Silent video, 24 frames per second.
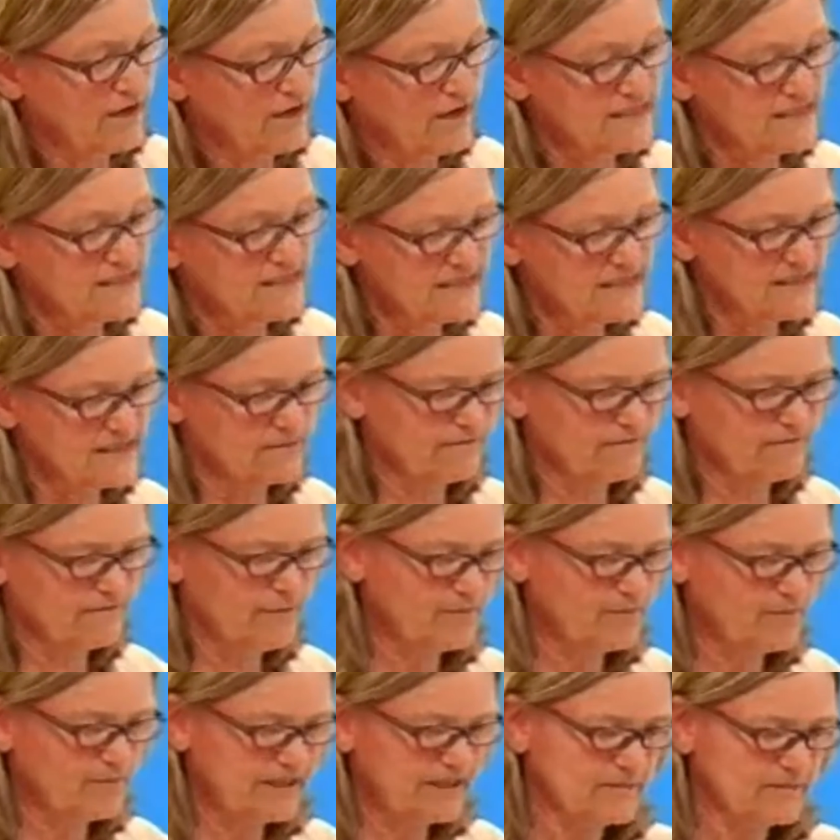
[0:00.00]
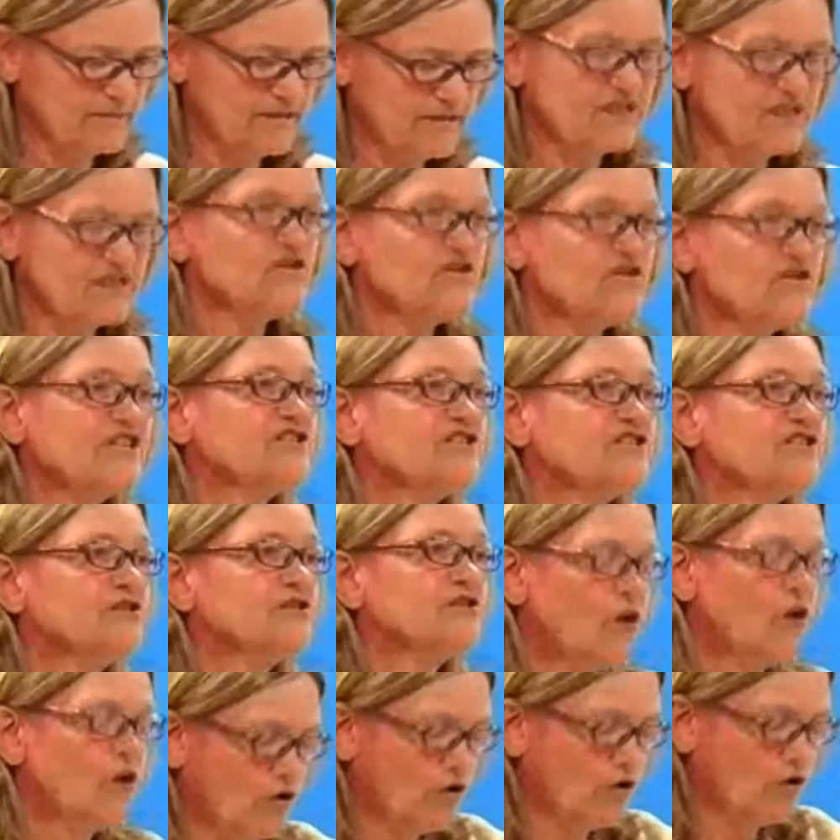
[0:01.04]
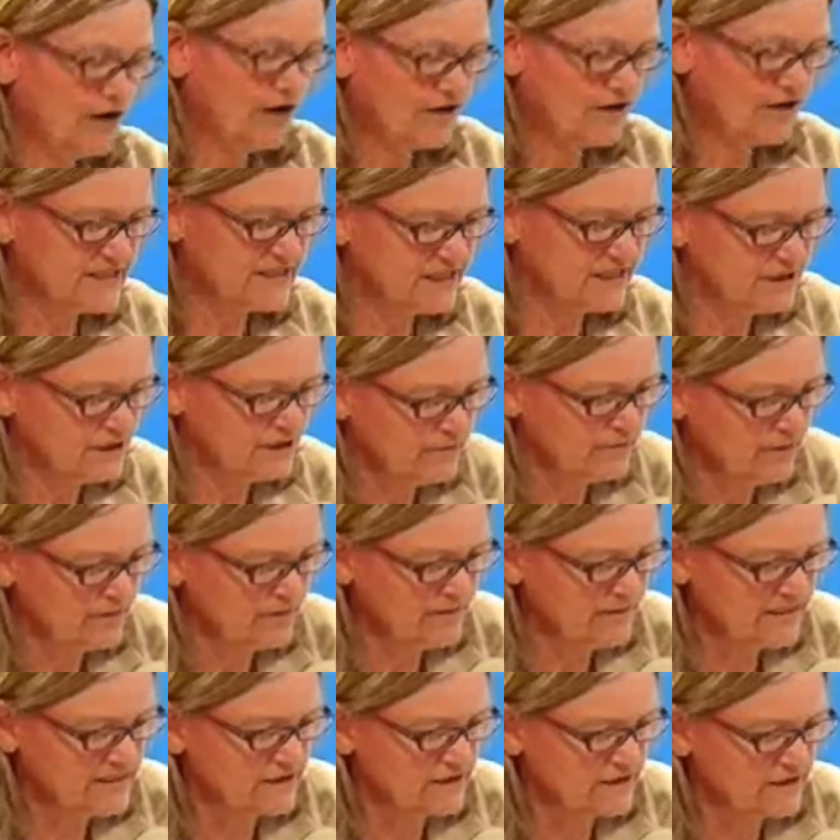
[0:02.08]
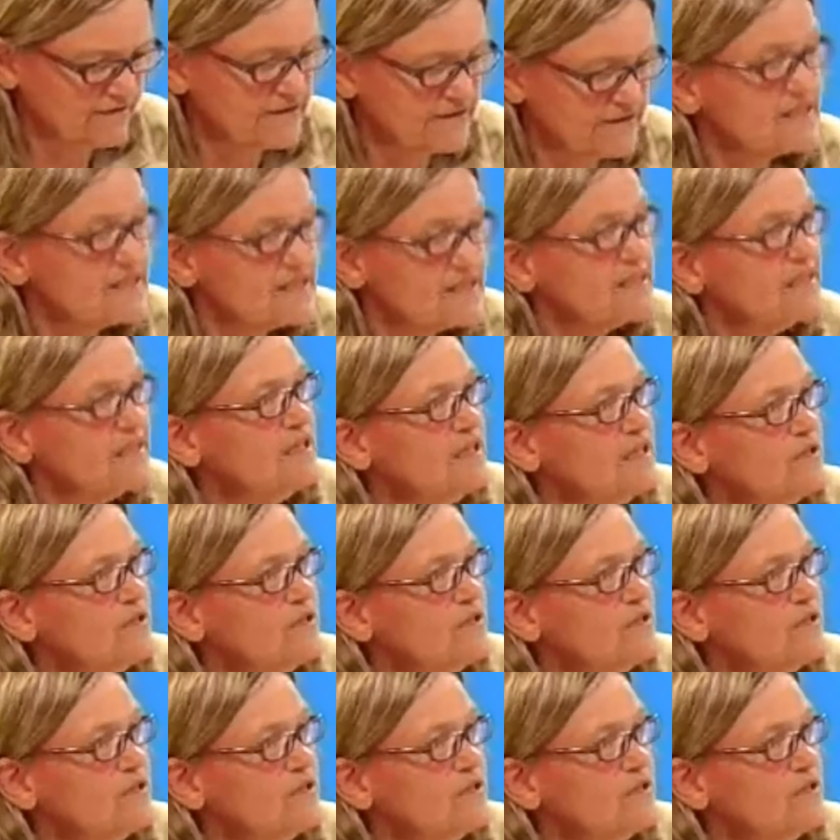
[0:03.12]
our system of public administration or our senior public servants